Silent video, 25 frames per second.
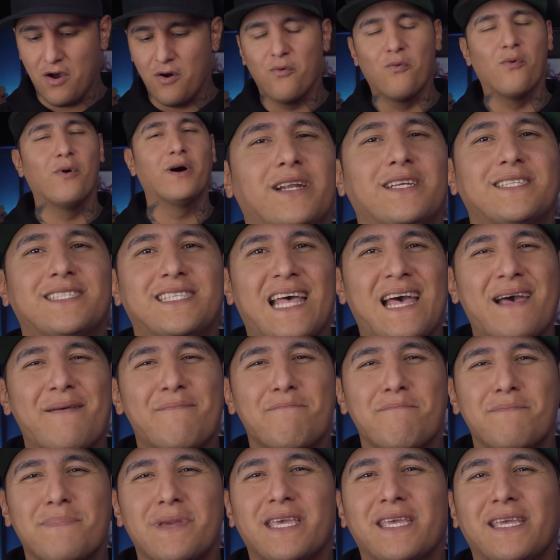what does that
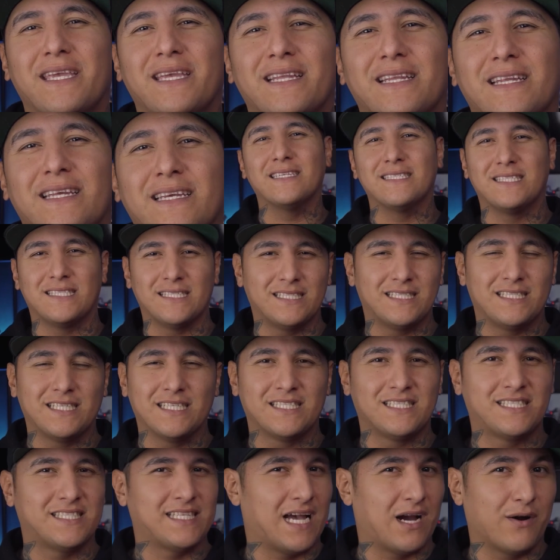mean? Is it
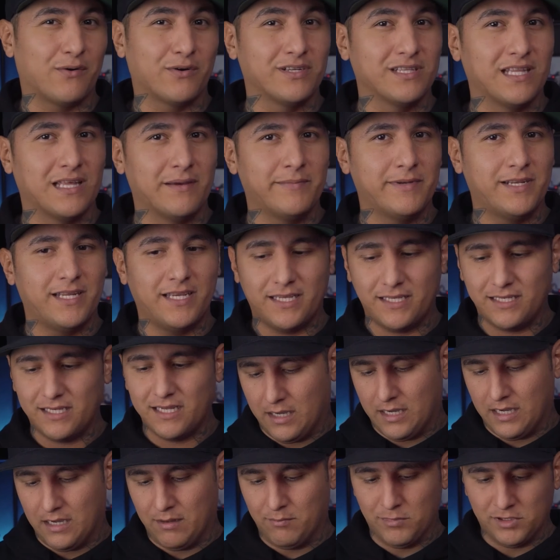just sour lemonade?
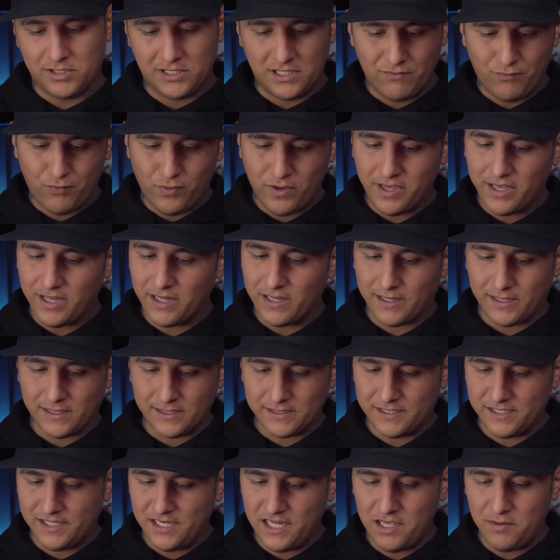Let's see if we can get like a
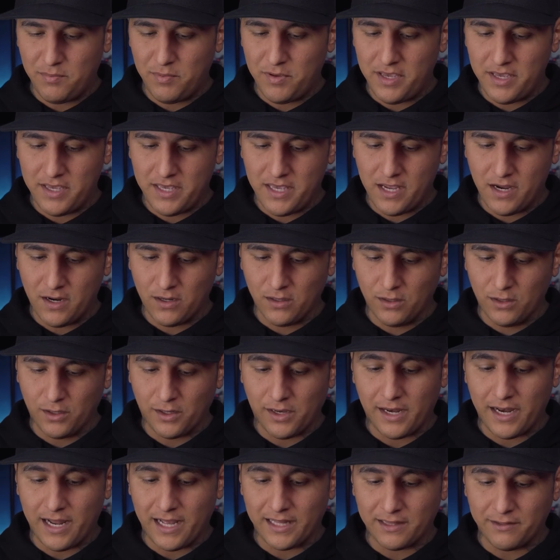sneak peek here
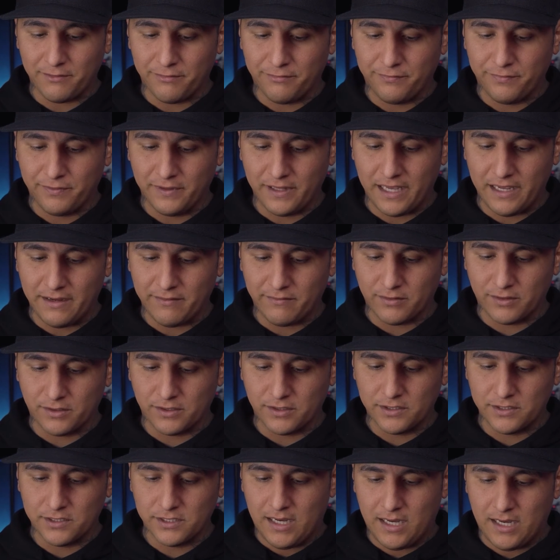looking at the
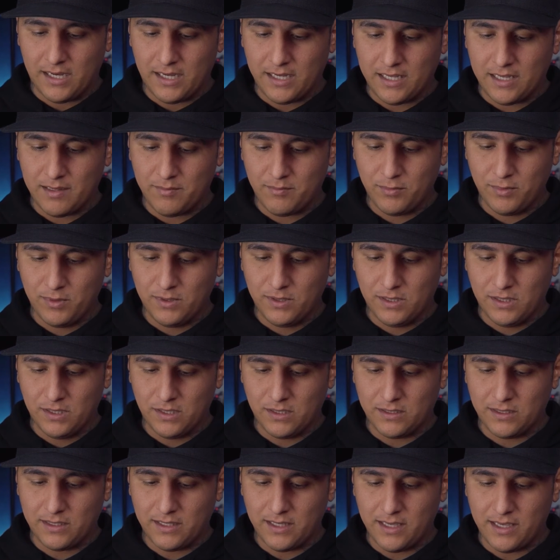flavors. I am
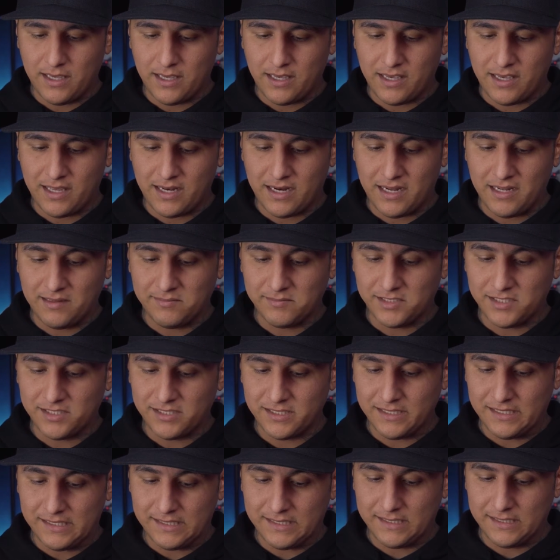looking and I'm
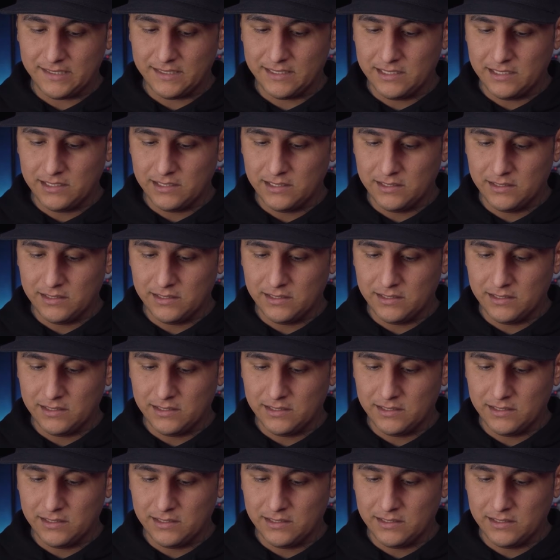seeing